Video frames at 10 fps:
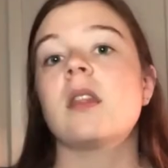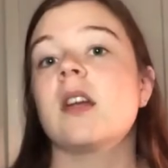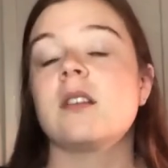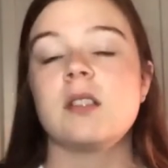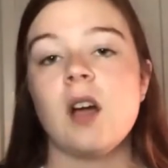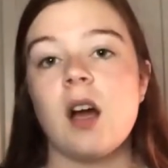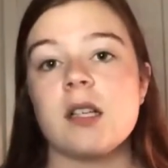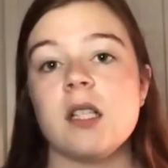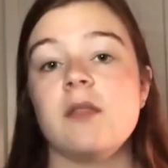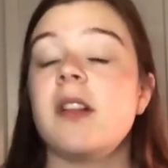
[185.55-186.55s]
there's
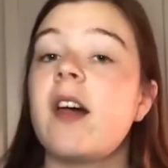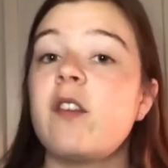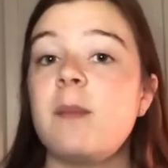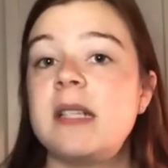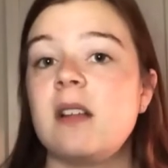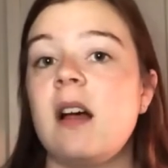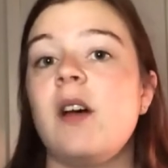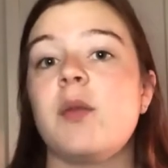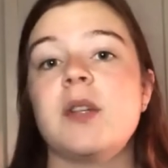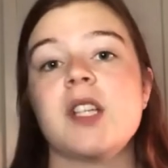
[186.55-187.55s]
talks of a lot of mental
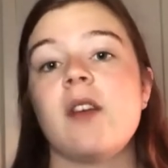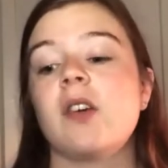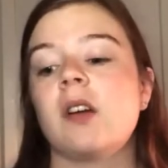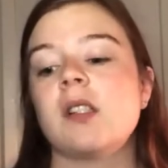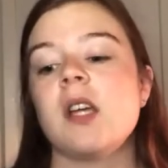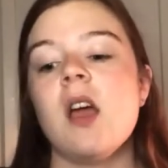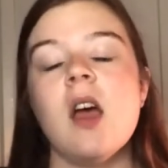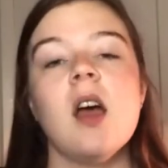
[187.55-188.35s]
health, which covers